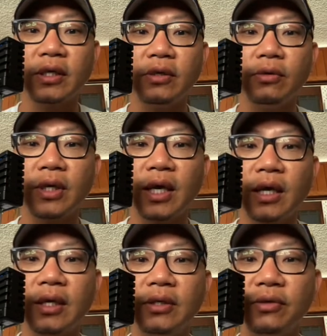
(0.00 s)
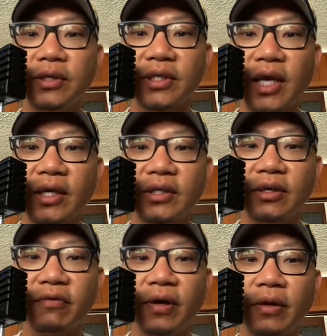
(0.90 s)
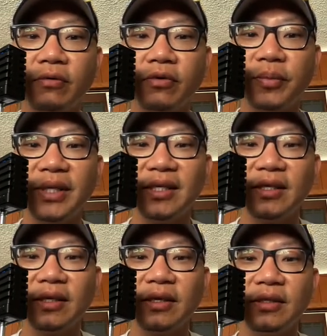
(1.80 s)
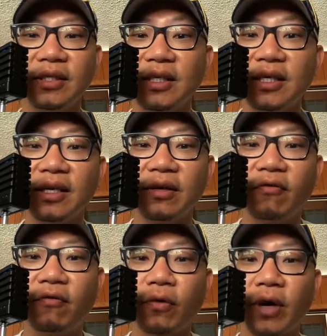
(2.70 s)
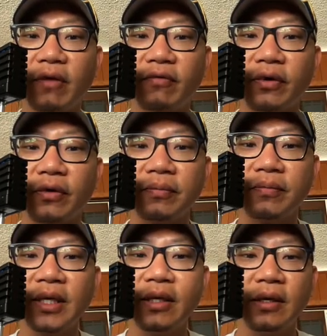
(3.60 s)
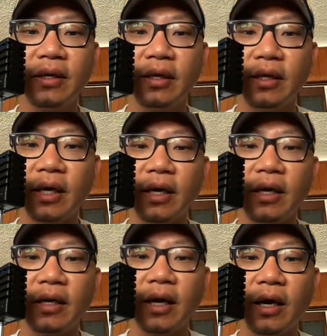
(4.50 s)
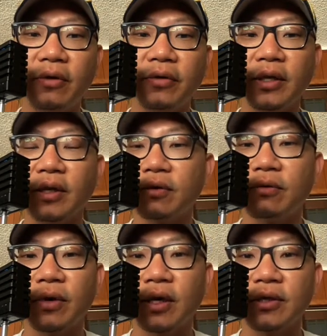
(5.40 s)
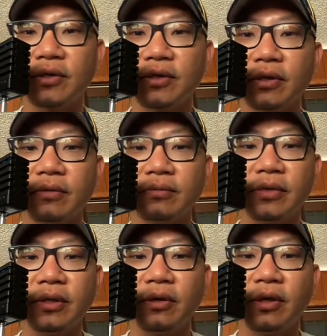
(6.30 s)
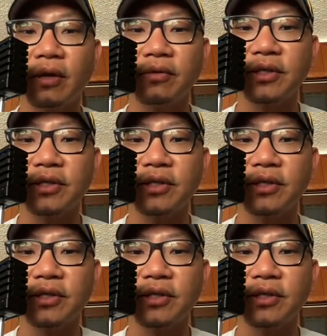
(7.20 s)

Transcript: you cannot undo this action. The following will be del deleted forever. And yeah, I, I already looked through all this, so you know, you don't have to sit